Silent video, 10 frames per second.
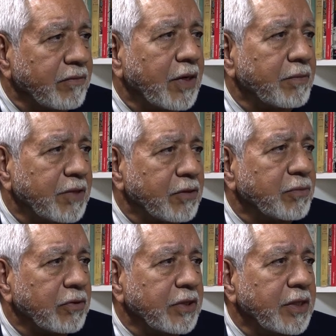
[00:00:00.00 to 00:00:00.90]
By Mr.
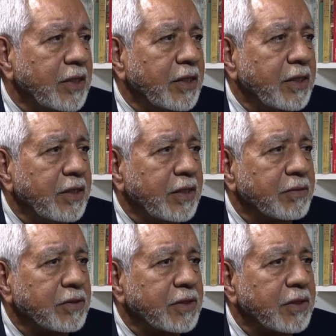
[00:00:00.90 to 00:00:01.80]
Boyd. There
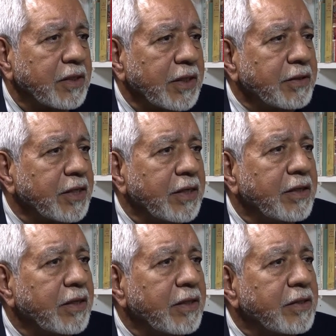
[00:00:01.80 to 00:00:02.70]
was clearly
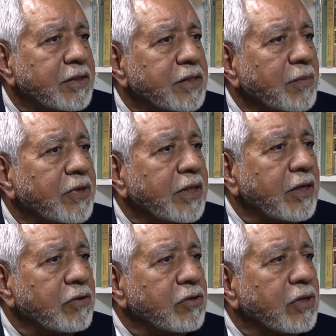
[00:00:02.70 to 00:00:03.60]
something
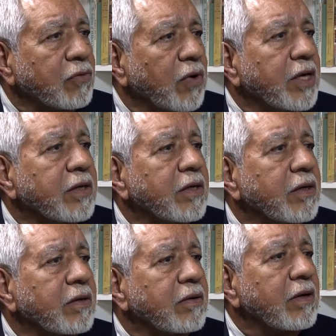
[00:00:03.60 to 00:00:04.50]
that you should have waited
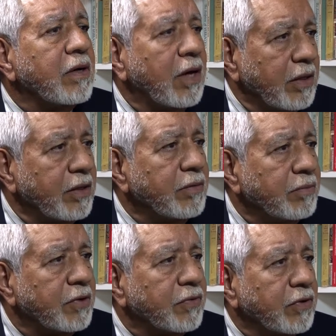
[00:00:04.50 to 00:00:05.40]
on
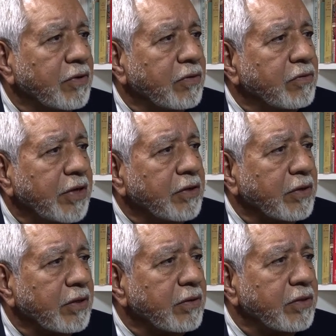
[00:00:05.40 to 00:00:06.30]
before you
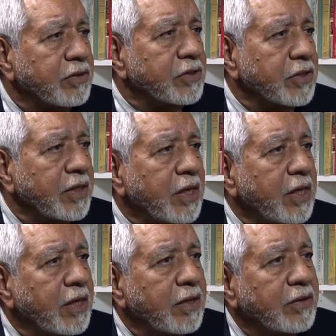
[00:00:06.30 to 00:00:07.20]
rendered a decision,
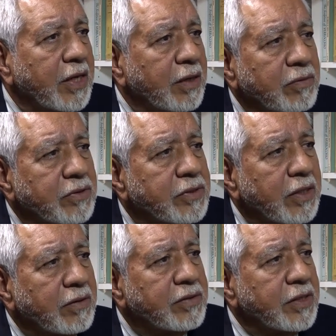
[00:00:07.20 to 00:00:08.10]
that it was
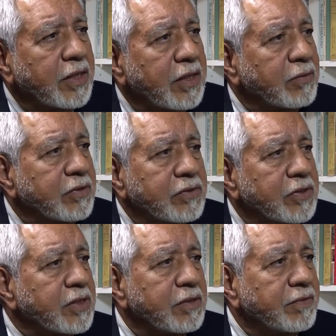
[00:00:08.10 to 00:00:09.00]
said that it was
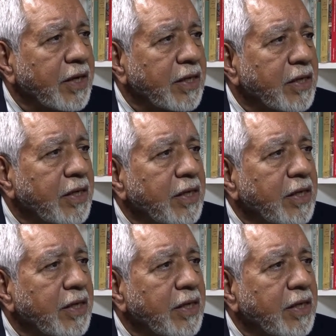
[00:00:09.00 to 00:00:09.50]
justified.